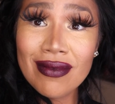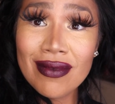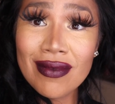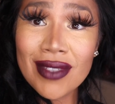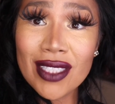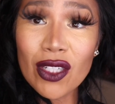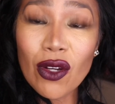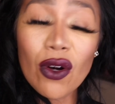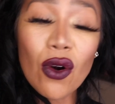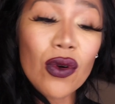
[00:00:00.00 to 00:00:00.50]

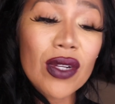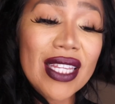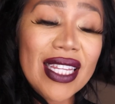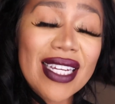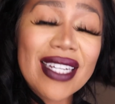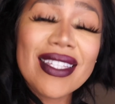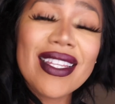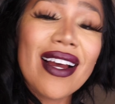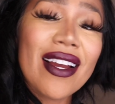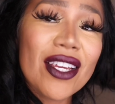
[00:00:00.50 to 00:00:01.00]
So don't
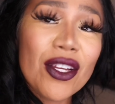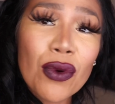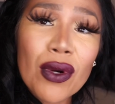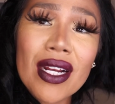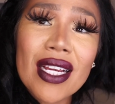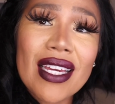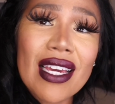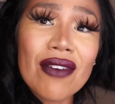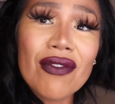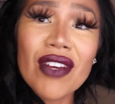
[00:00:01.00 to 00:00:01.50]
think that you
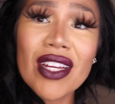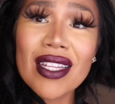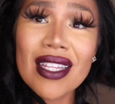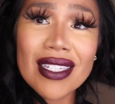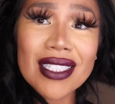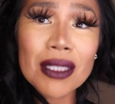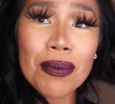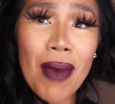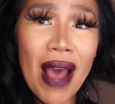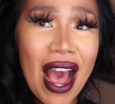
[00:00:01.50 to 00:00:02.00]
were given
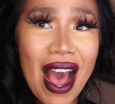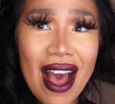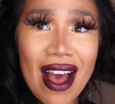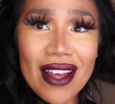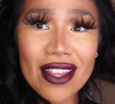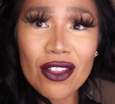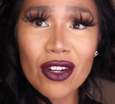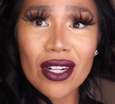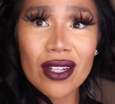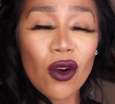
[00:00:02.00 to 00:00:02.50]
this
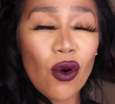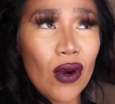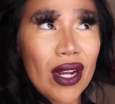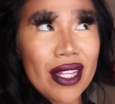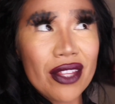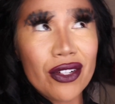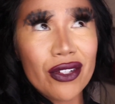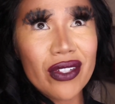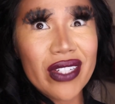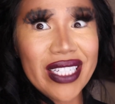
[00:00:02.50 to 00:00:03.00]
path or
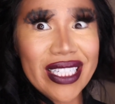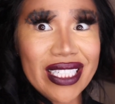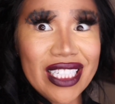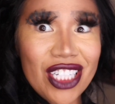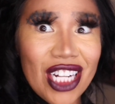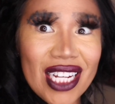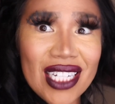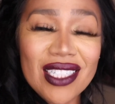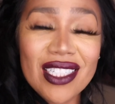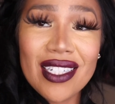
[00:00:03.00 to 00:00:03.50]
going through these
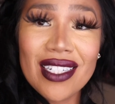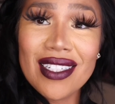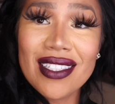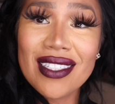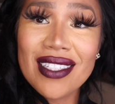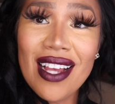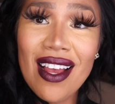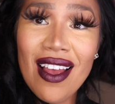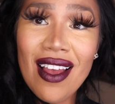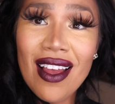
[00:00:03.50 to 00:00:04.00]

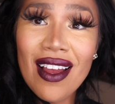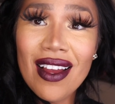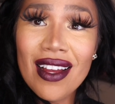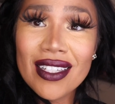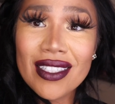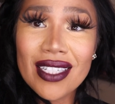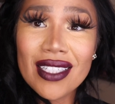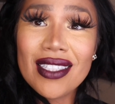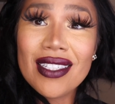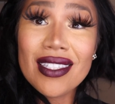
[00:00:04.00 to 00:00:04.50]
changes
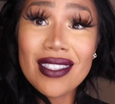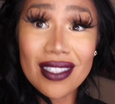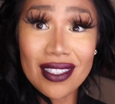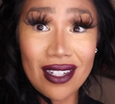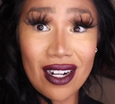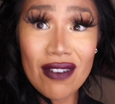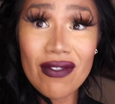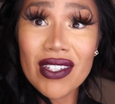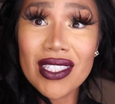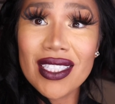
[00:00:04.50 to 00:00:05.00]
to
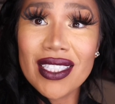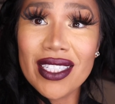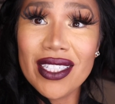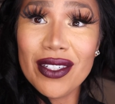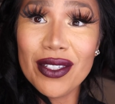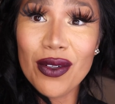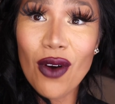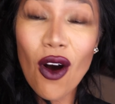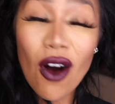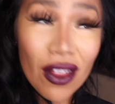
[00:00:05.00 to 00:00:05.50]
disservice
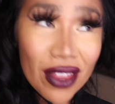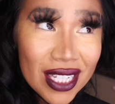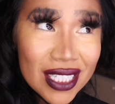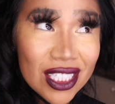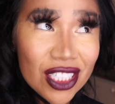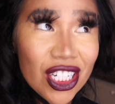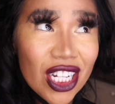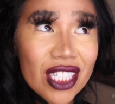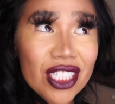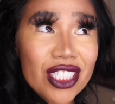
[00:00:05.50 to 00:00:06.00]
you. All
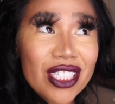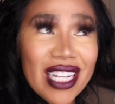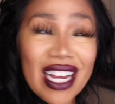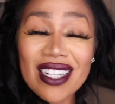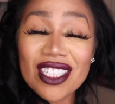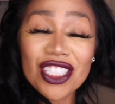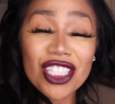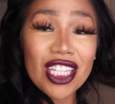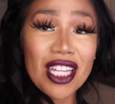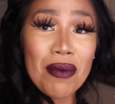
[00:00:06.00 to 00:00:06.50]
this change is
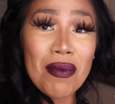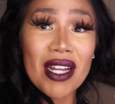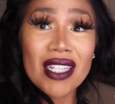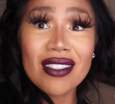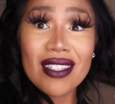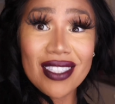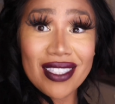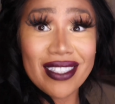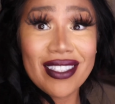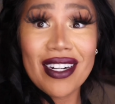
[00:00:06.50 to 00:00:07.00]
actually
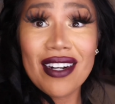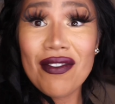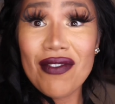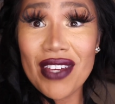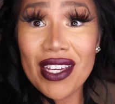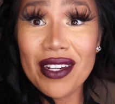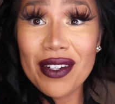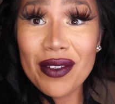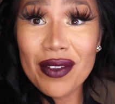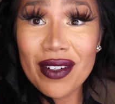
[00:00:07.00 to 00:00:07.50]
meant to serve
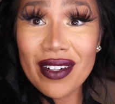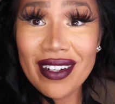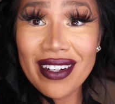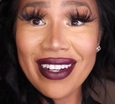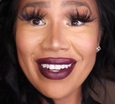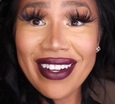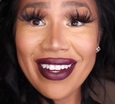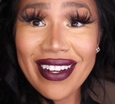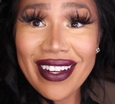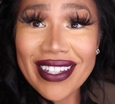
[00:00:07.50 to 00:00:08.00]
you.
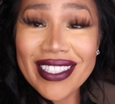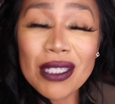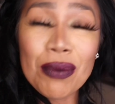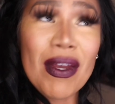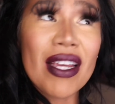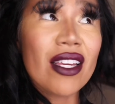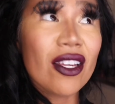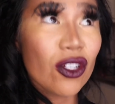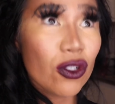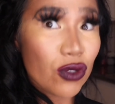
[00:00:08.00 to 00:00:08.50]
It's
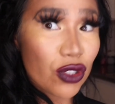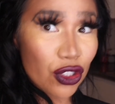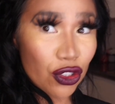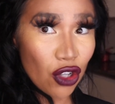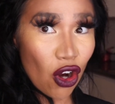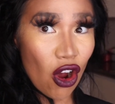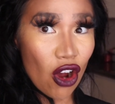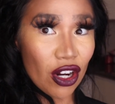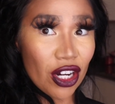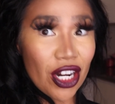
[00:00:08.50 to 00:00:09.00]
making you
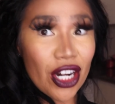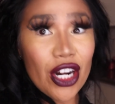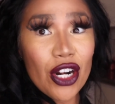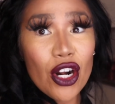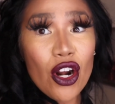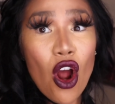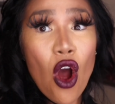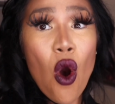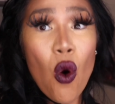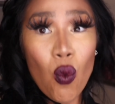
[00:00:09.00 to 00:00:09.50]

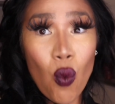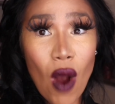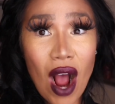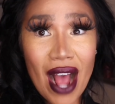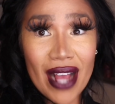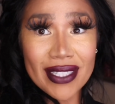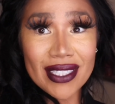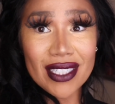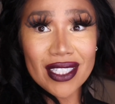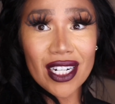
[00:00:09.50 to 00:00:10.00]
stronger,
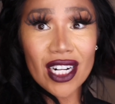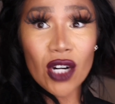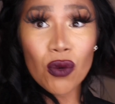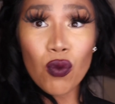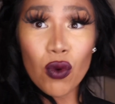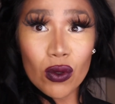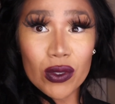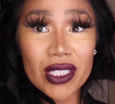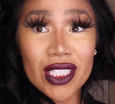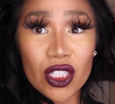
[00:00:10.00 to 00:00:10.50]
wiser,
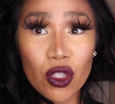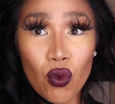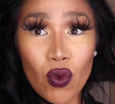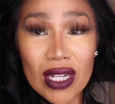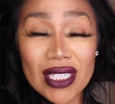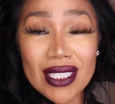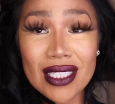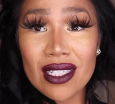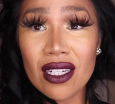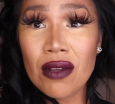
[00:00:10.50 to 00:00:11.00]
wounds to
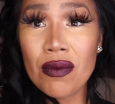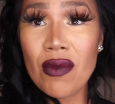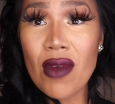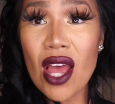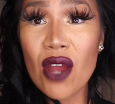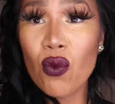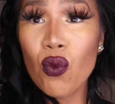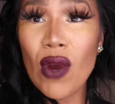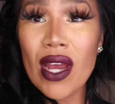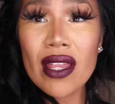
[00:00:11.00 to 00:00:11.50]
wisdom,
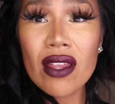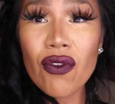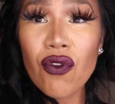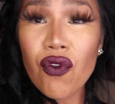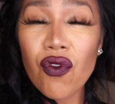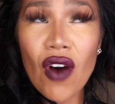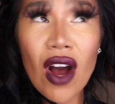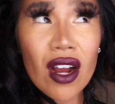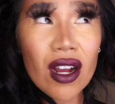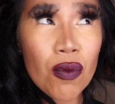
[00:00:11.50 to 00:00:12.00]
and way the
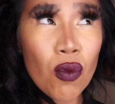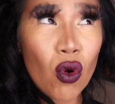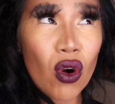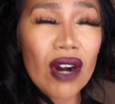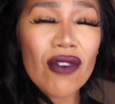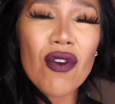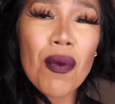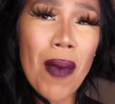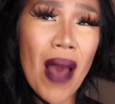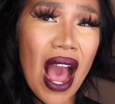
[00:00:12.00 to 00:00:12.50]
fuck
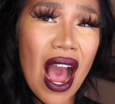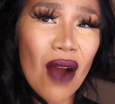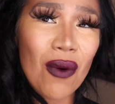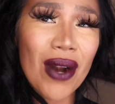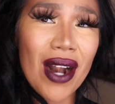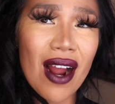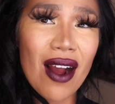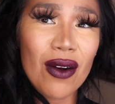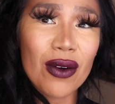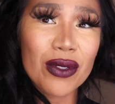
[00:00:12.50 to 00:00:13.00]
more of a
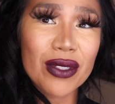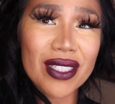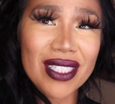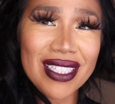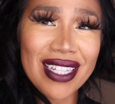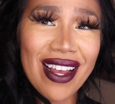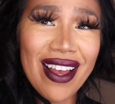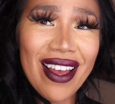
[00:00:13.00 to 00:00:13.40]
powerhouse.